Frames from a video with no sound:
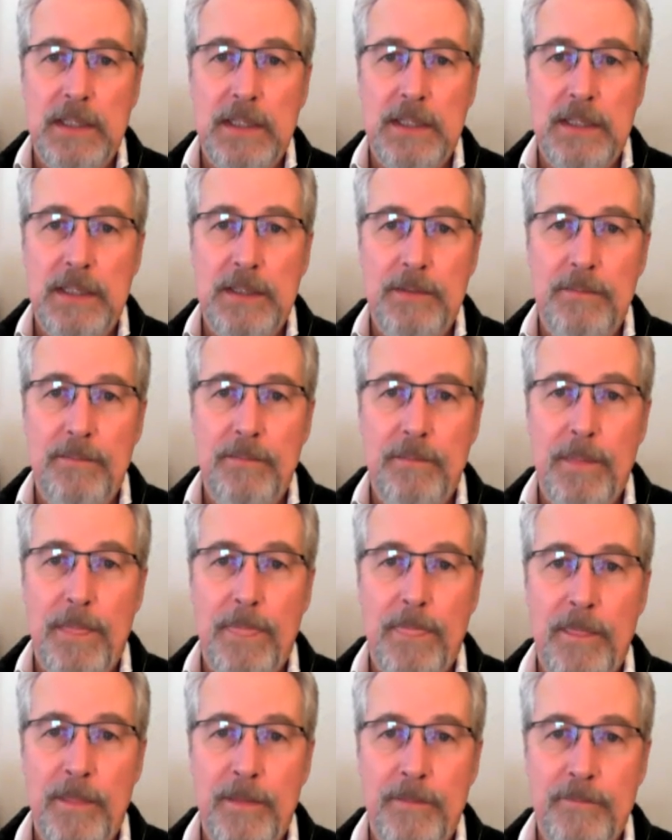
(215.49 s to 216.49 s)
Um,
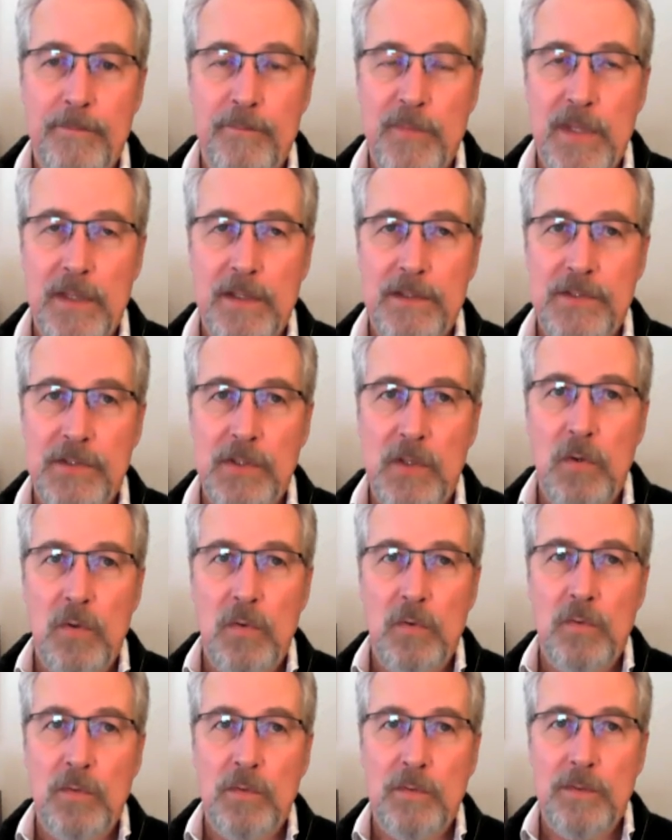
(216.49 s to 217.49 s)

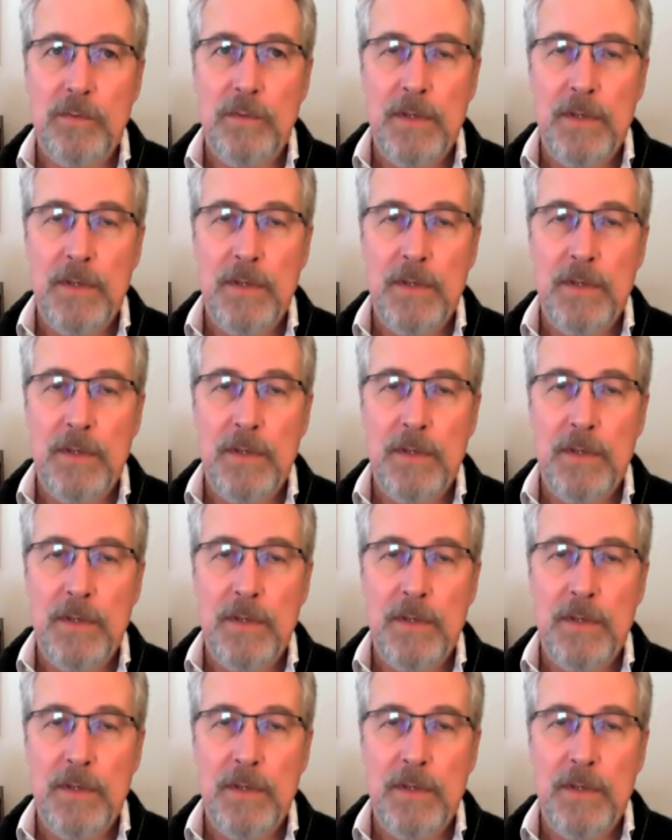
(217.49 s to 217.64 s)
so